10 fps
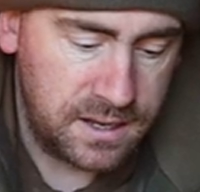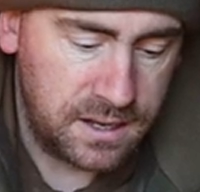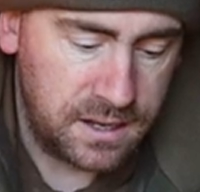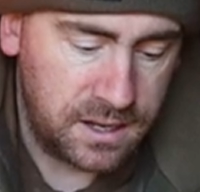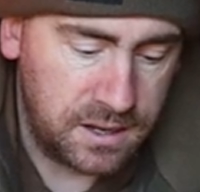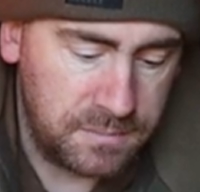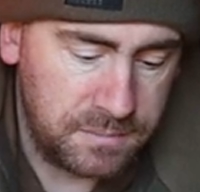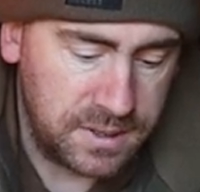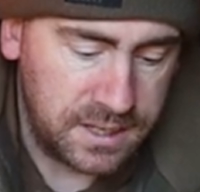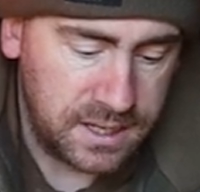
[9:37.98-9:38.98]

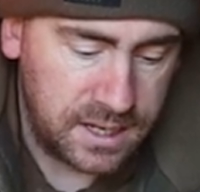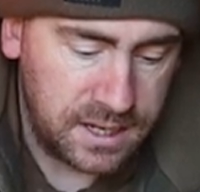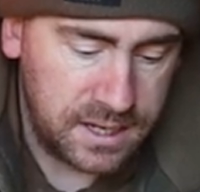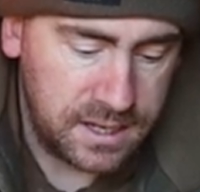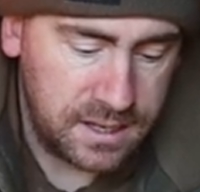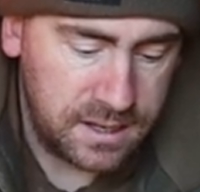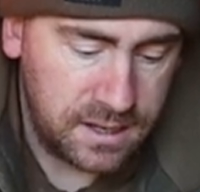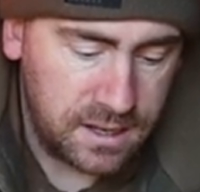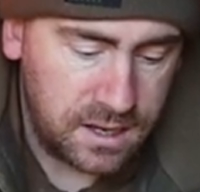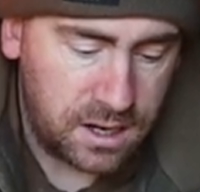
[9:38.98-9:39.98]
But yeah,
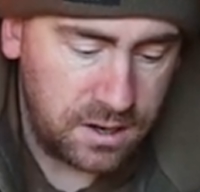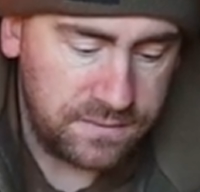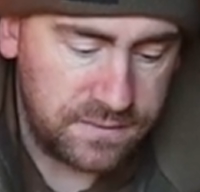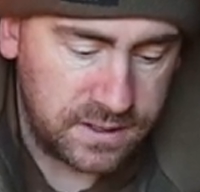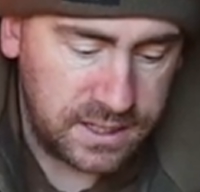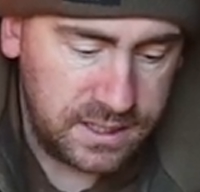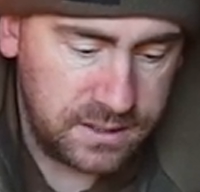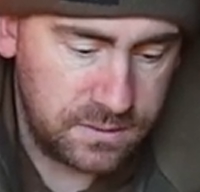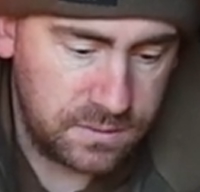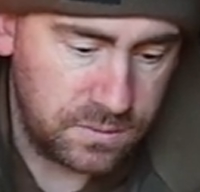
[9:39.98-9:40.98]
hopefully
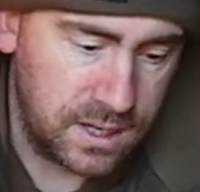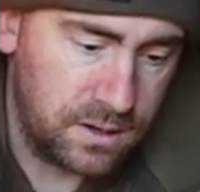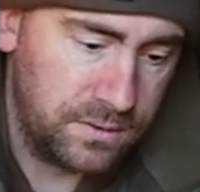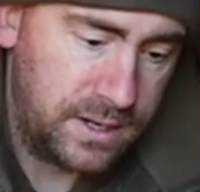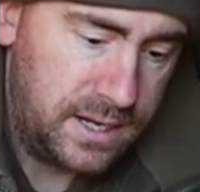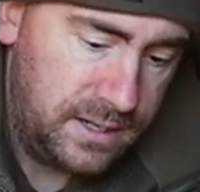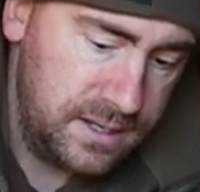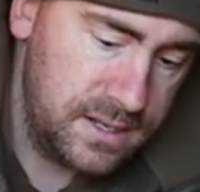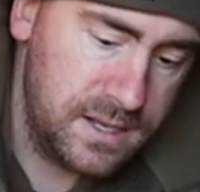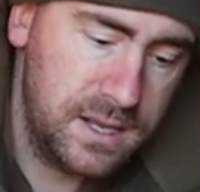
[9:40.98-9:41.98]
we'll get on there.
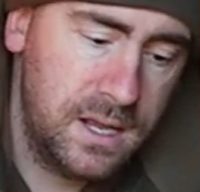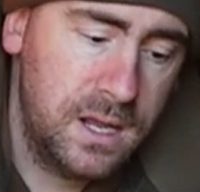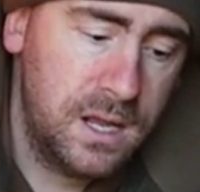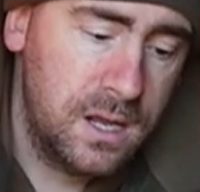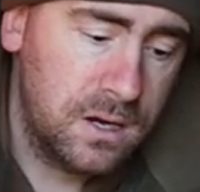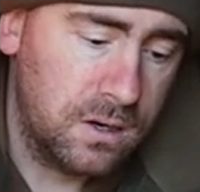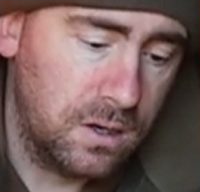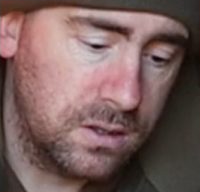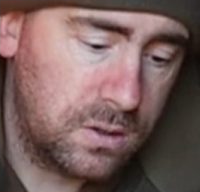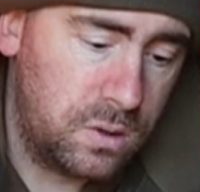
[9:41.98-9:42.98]

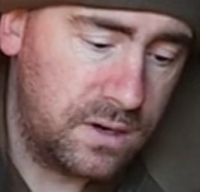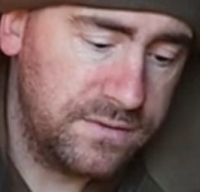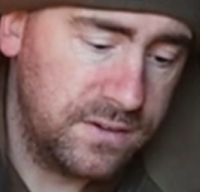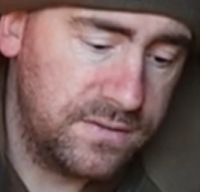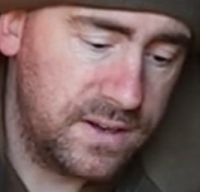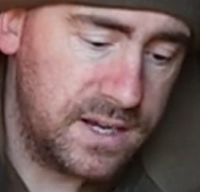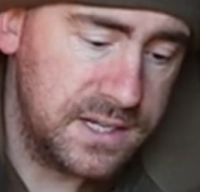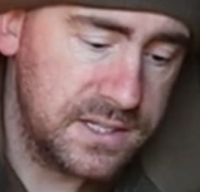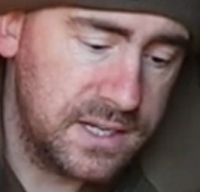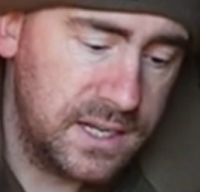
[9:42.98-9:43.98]
Quite a few
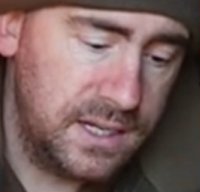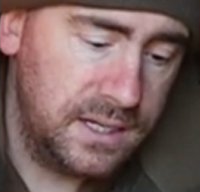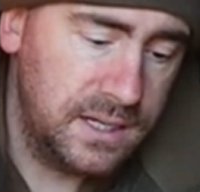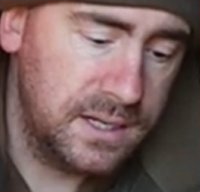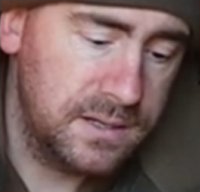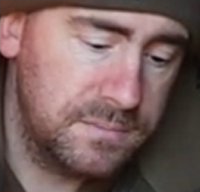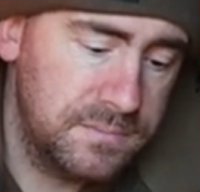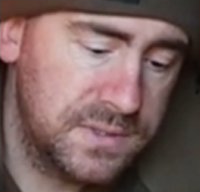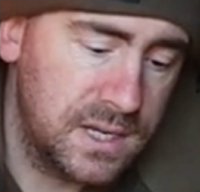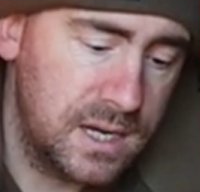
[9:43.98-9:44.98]
30s in there,
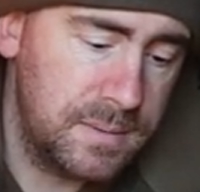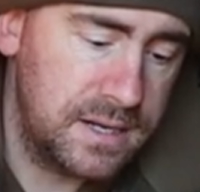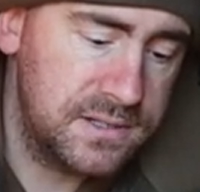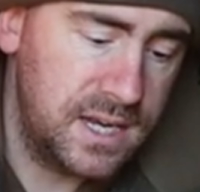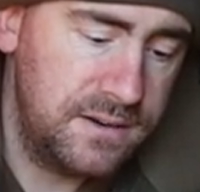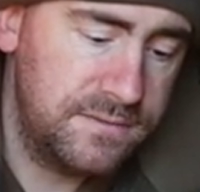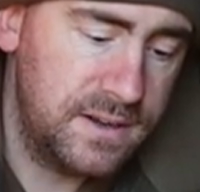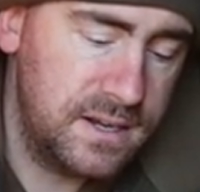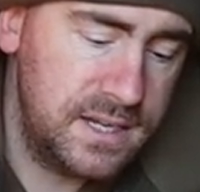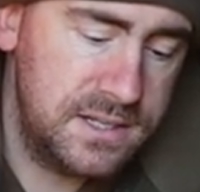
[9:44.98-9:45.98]
say about 10
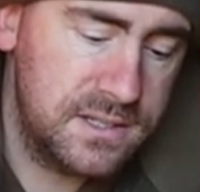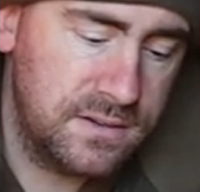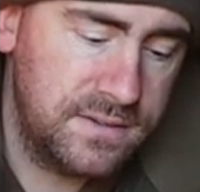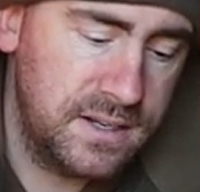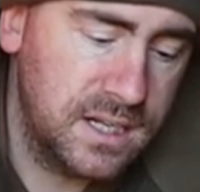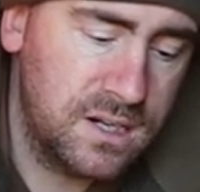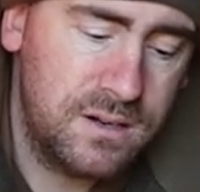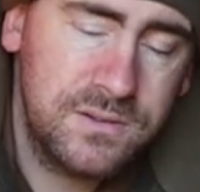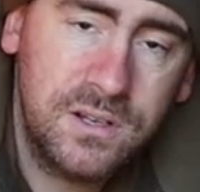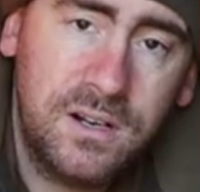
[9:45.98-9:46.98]
30s. I think they go
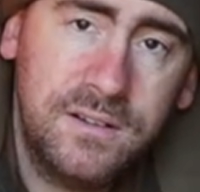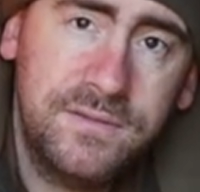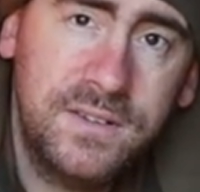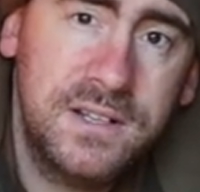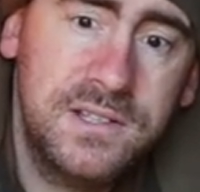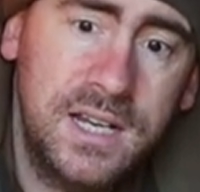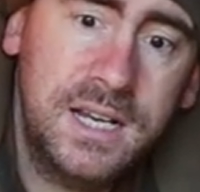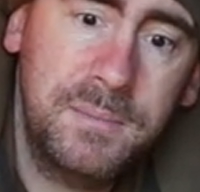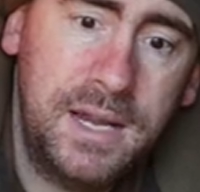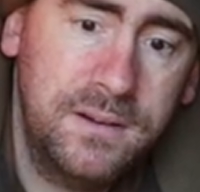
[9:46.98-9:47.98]
up to like
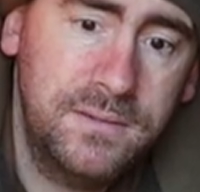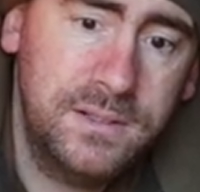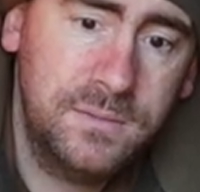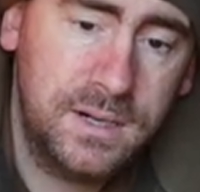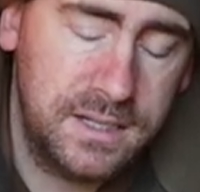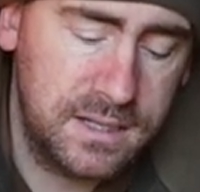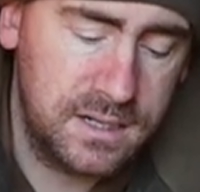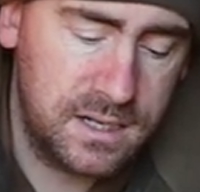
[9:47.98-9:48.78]
£38, what they did